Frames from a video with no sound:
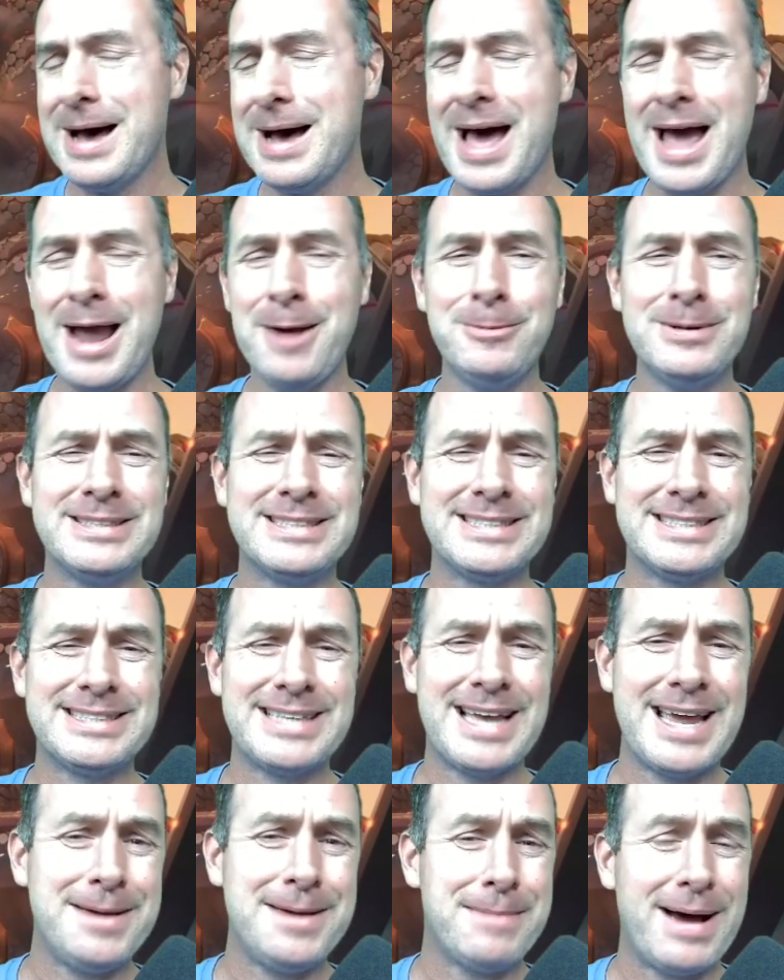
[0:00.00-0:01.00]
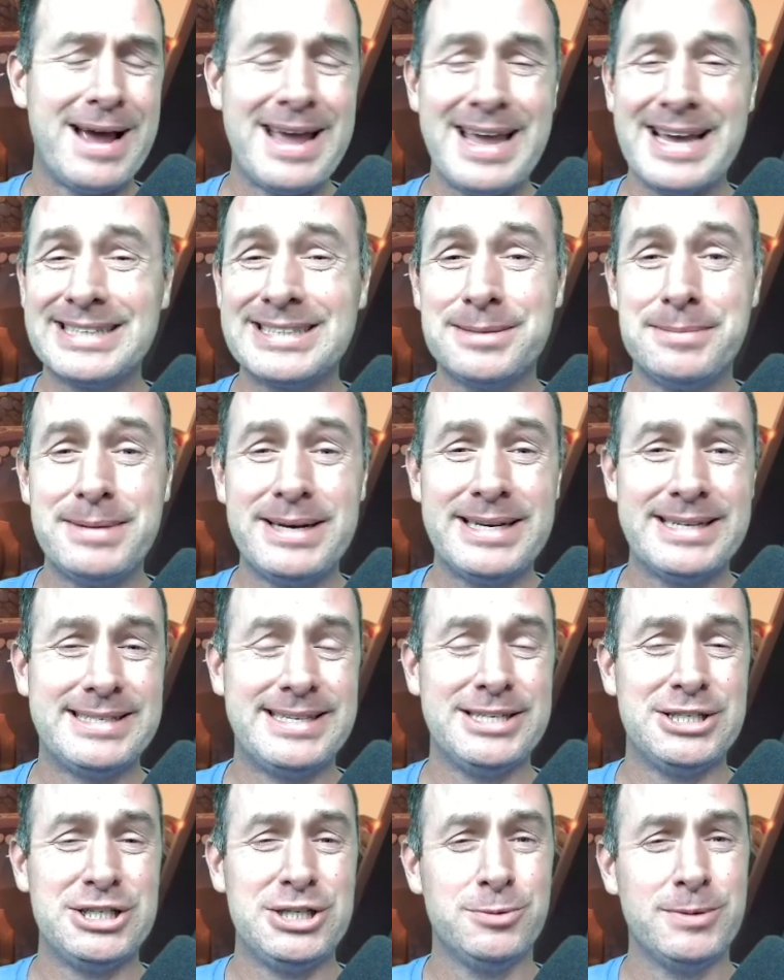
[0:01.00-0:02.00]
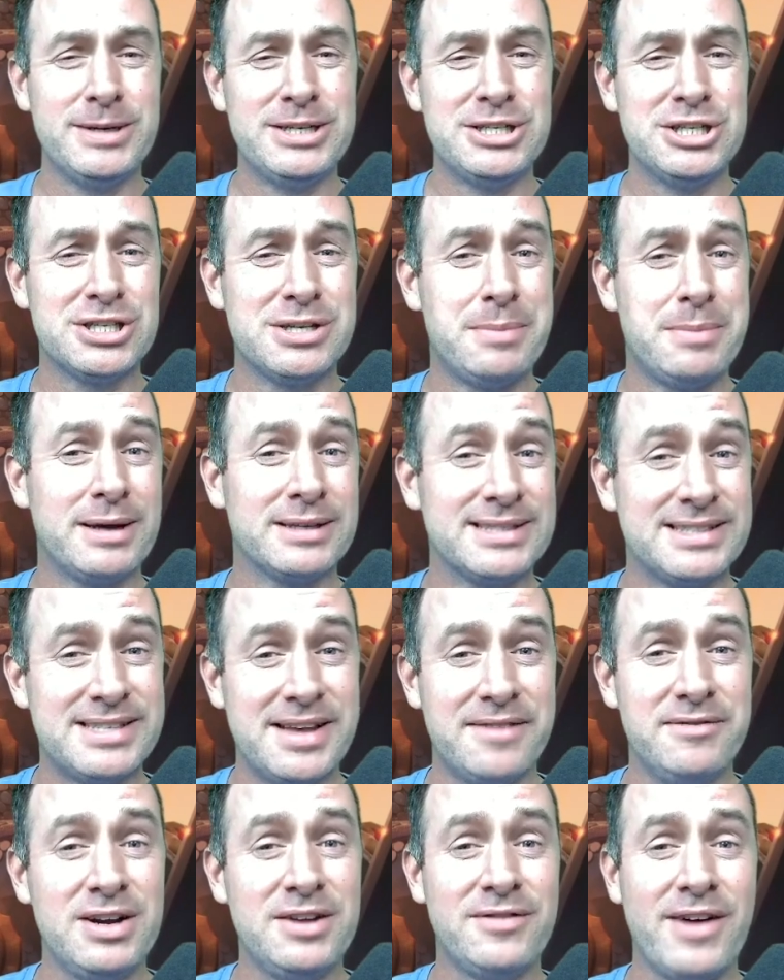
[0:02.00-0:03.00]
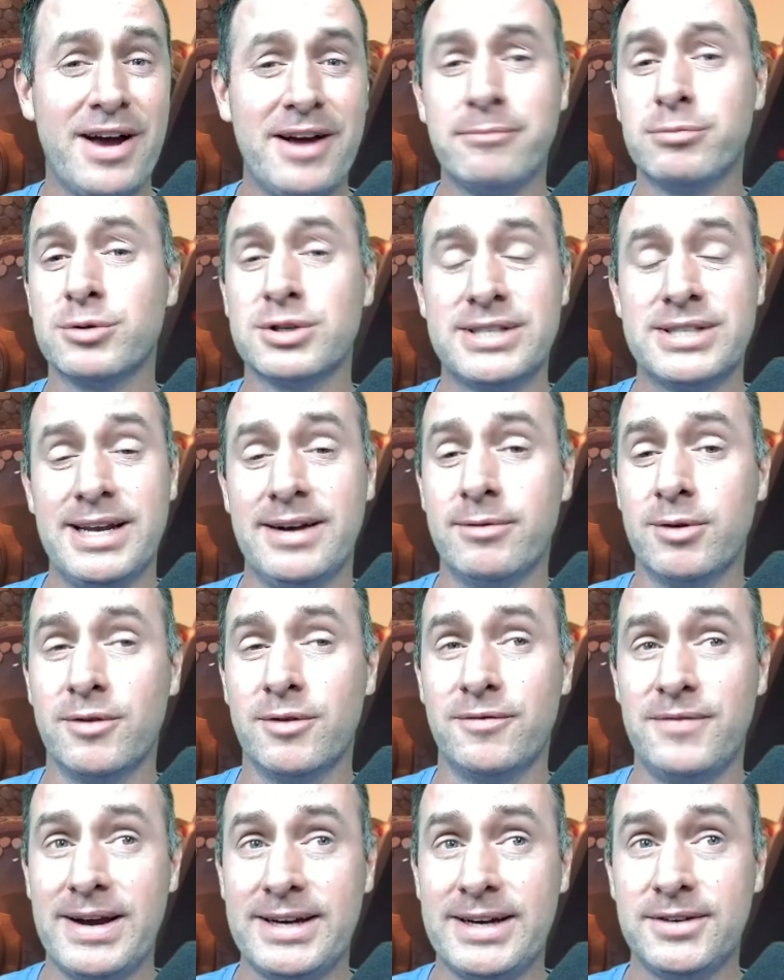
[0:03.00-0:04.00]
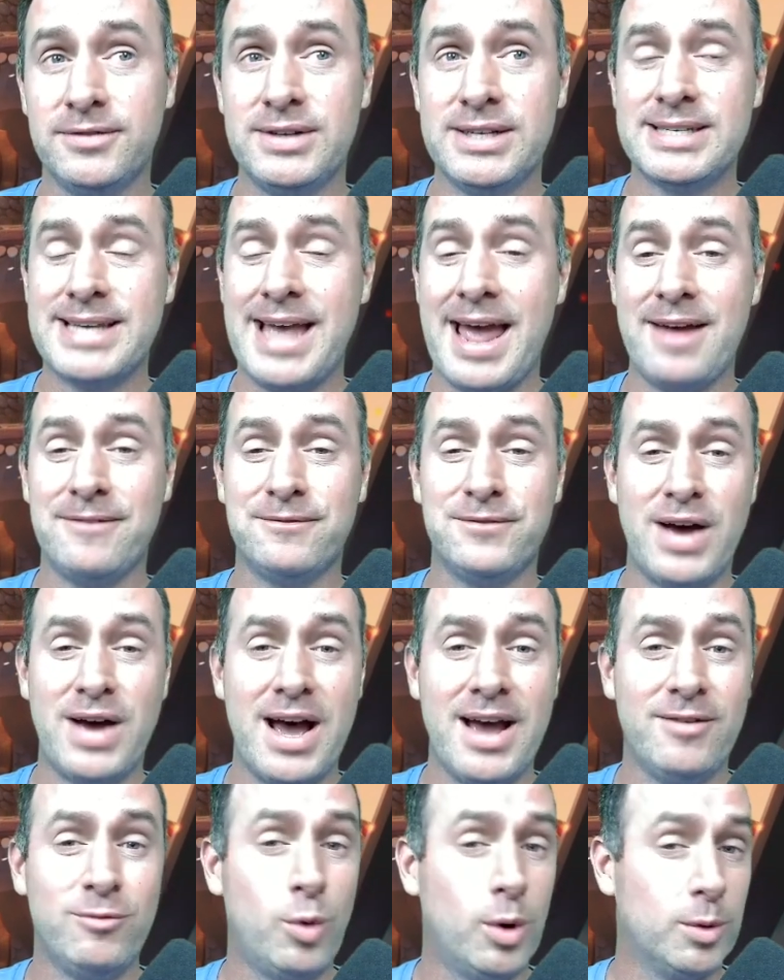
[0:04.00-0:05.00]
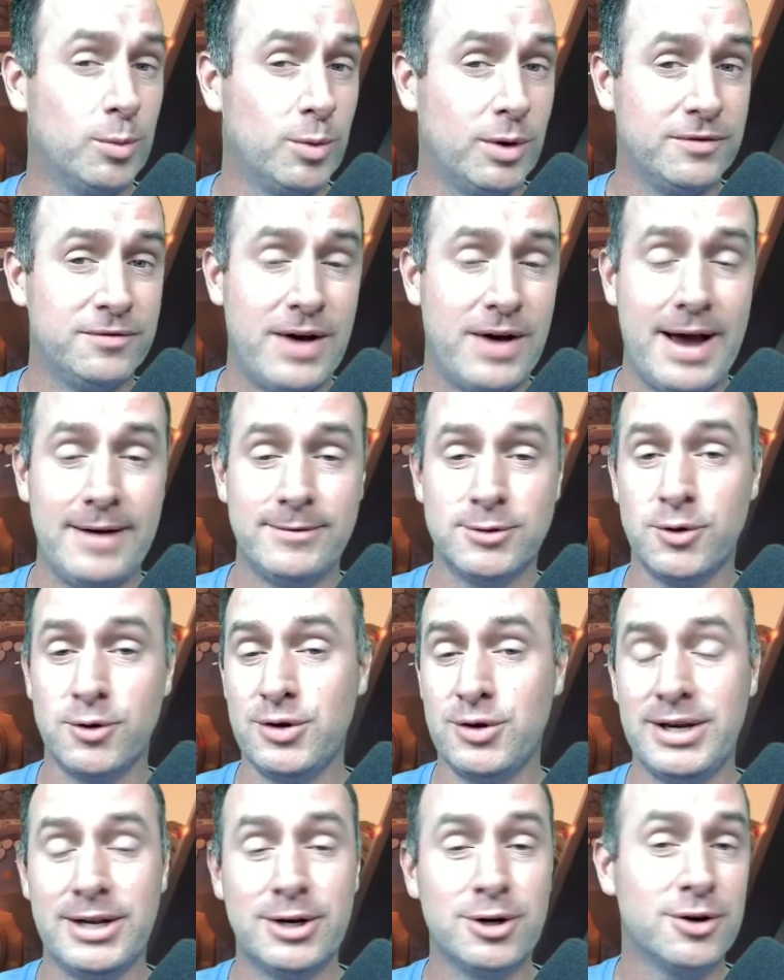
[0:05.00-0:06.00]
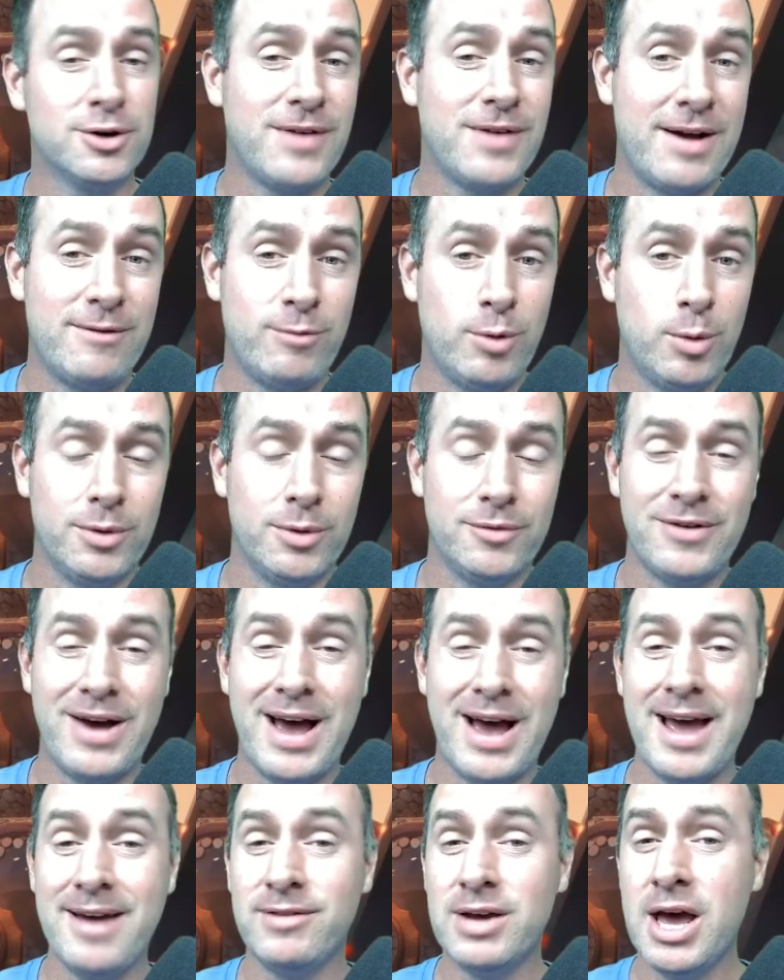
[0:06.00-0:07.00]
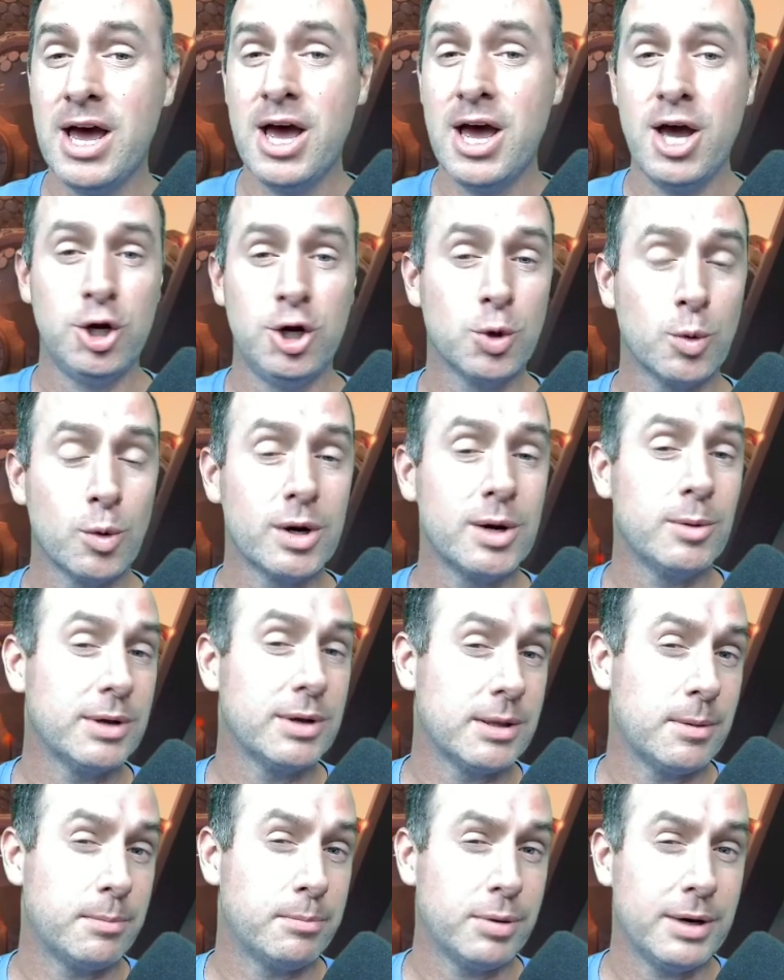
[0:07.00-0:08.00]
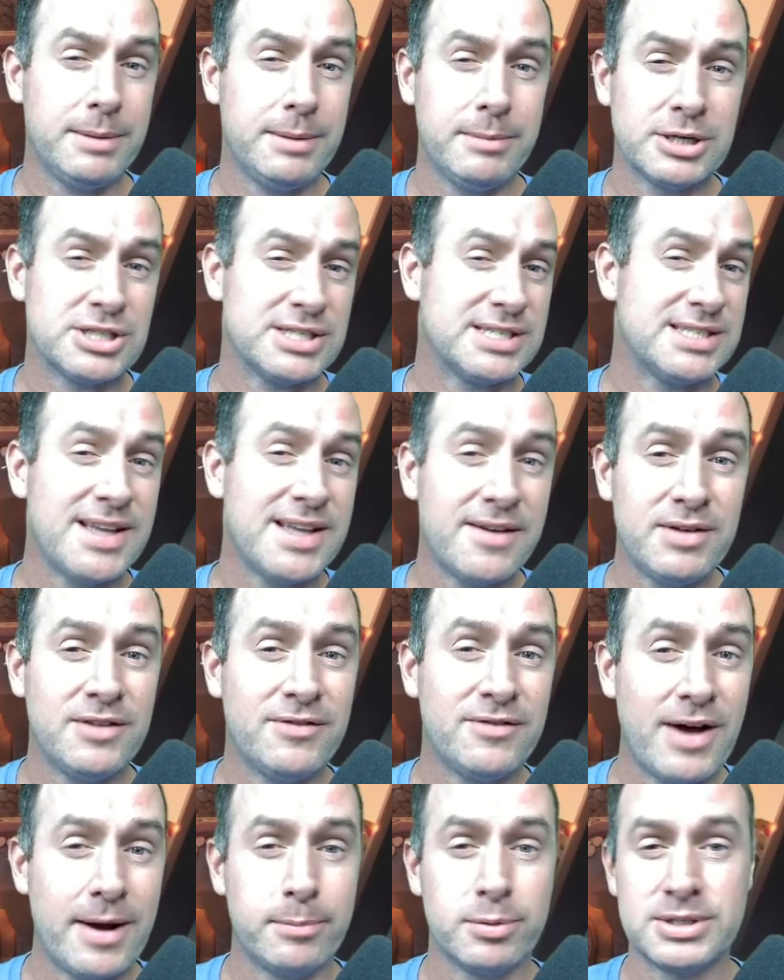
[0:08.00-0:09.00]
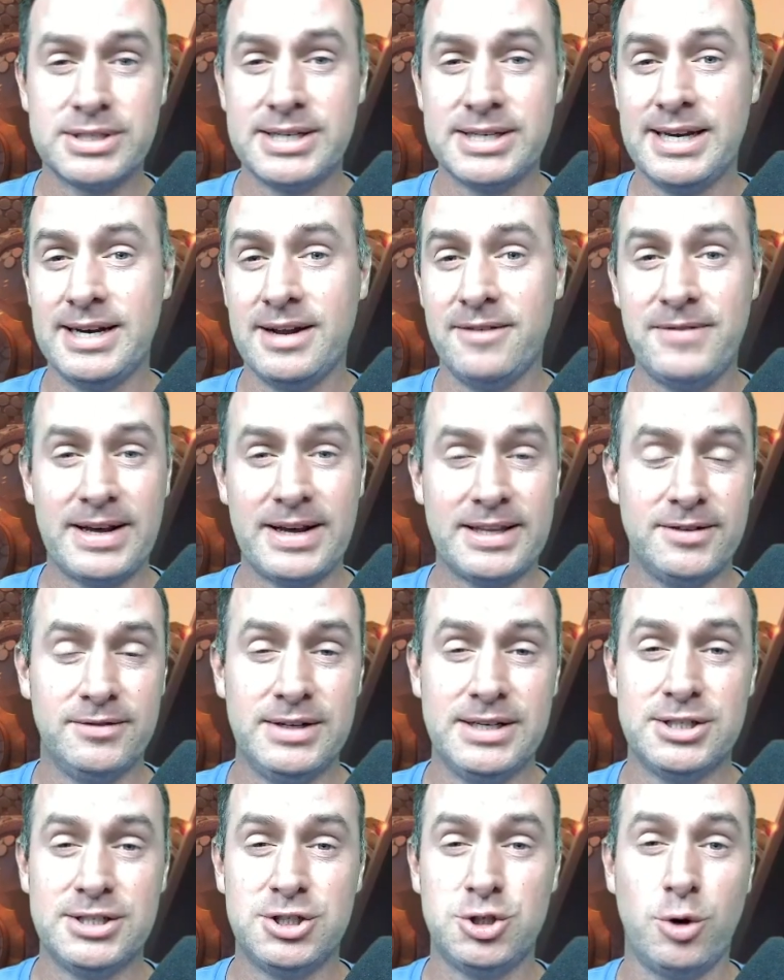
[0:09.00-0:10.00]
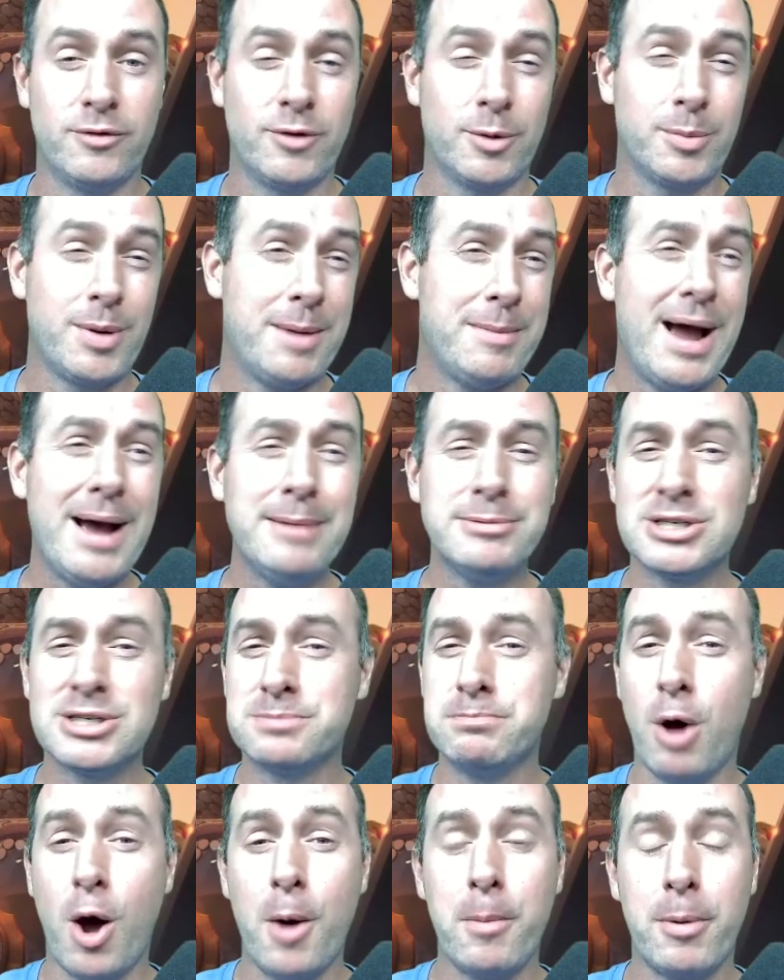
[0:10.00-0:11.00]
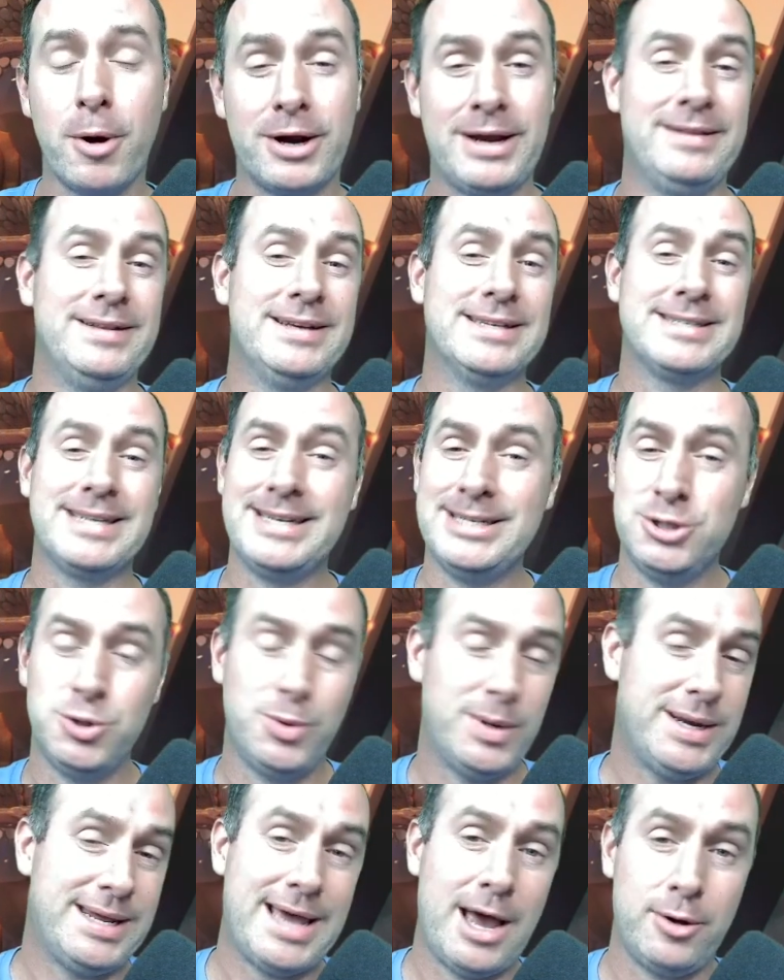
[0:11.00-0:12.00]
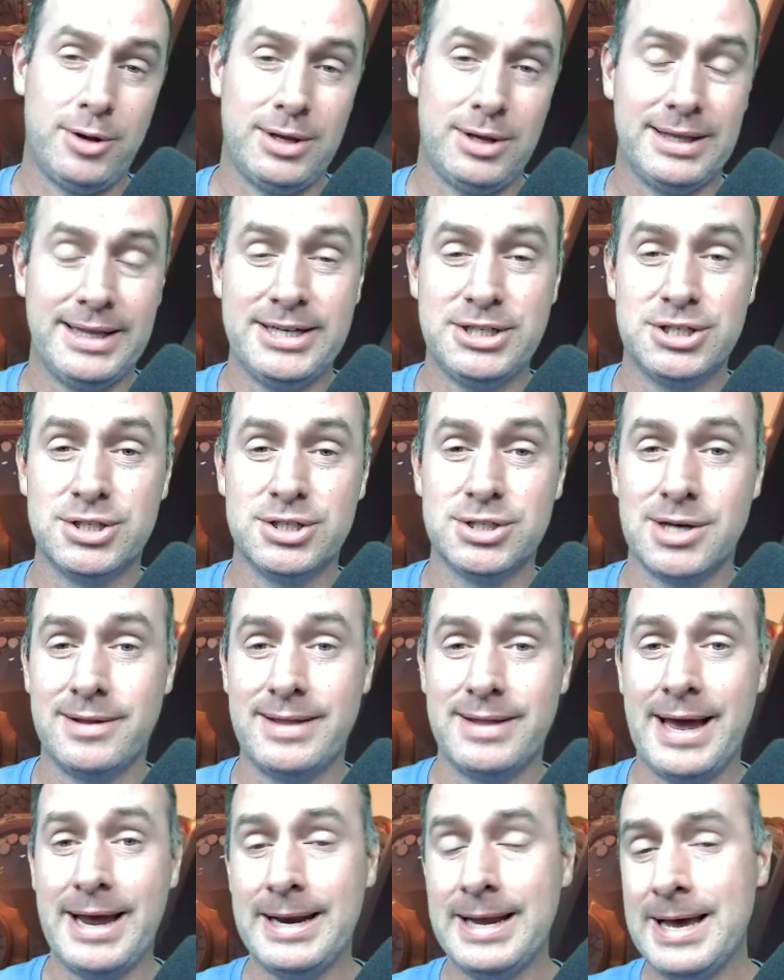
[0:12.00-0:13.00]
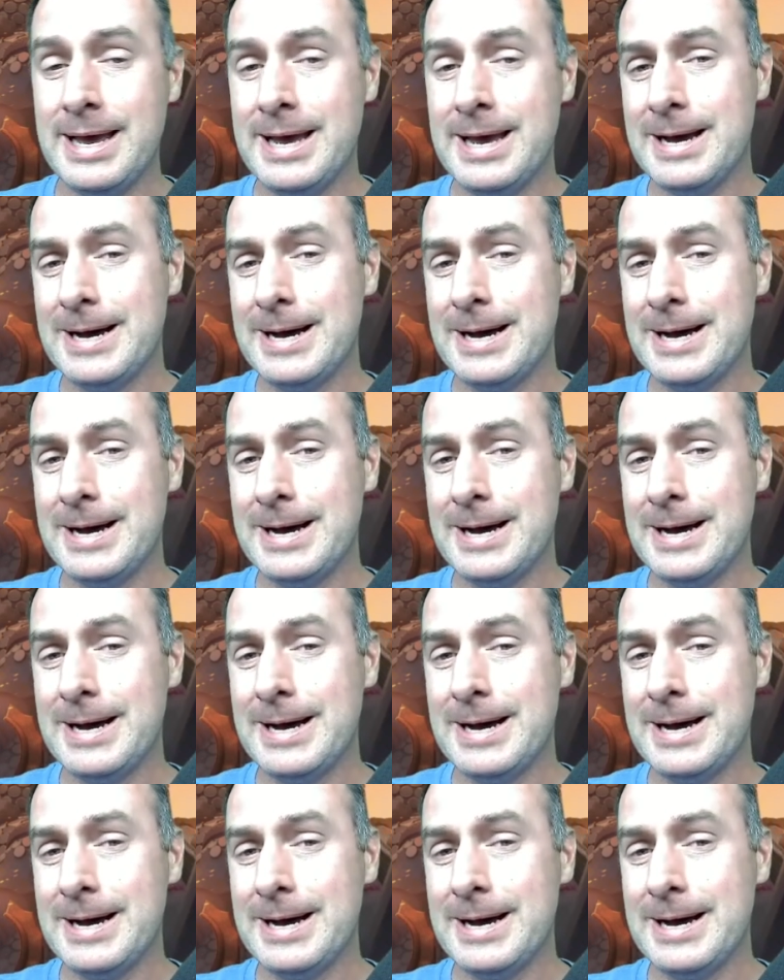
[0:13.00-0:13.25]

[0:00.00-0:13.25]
I would say my estimate is that she reaches about 75% of her effectiveness at 5-1-1-5. So if you can get her to 5-1-1-5, you're working with pretty much a 75% effectiveness Joan of Arc Prime. I'm just ballparking this. I didn't do any calculations on that.